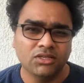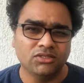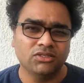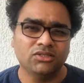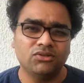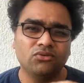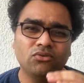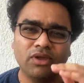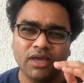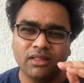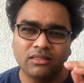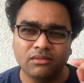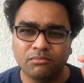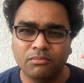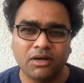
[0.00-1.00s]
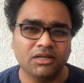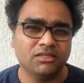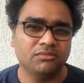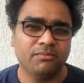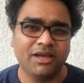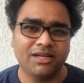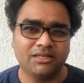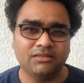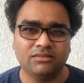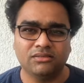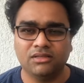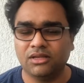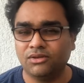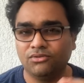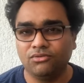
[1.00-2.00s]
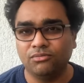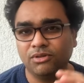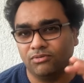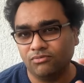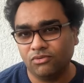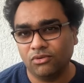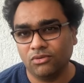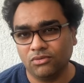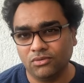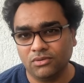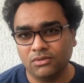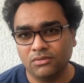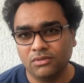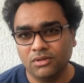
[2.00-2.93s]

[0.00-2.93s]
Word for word: just look at the past patterns that you've been followed